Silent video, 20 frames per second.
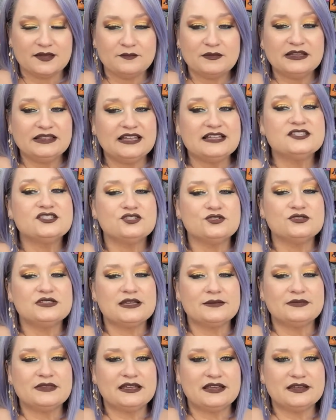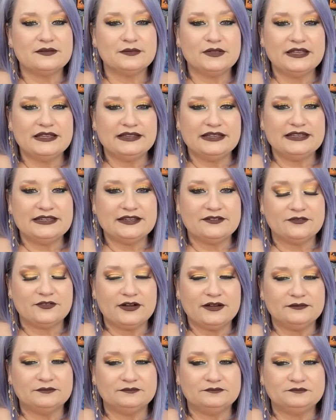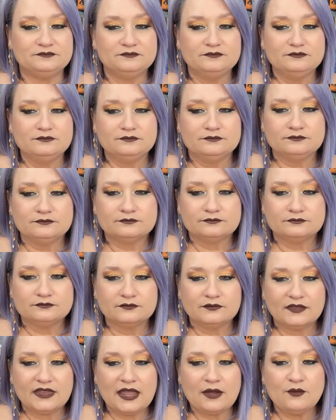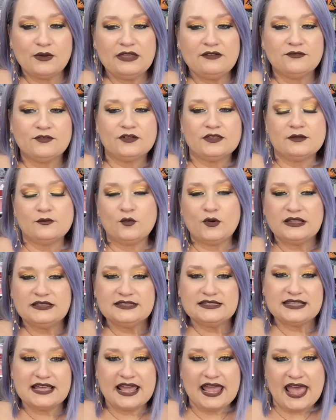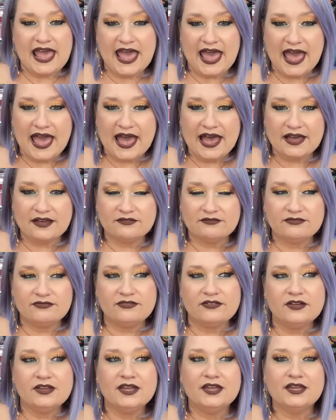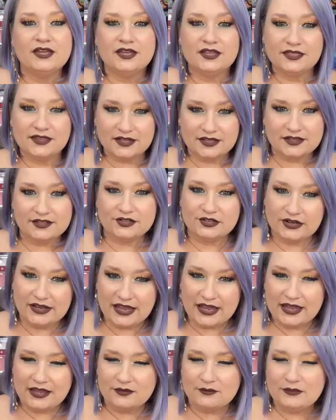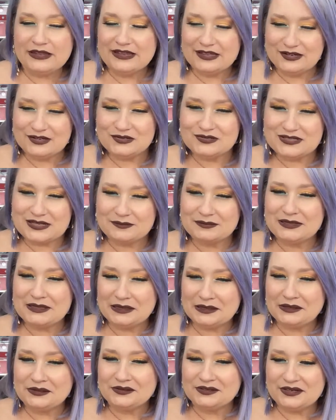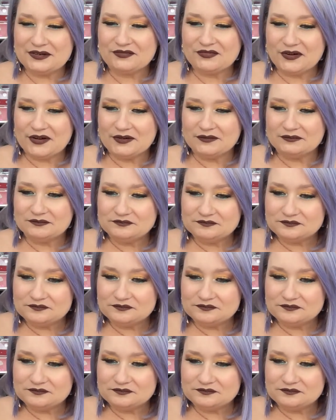But let's do something completely different. That way for the ones that have the glitter gang, we can do something a little different.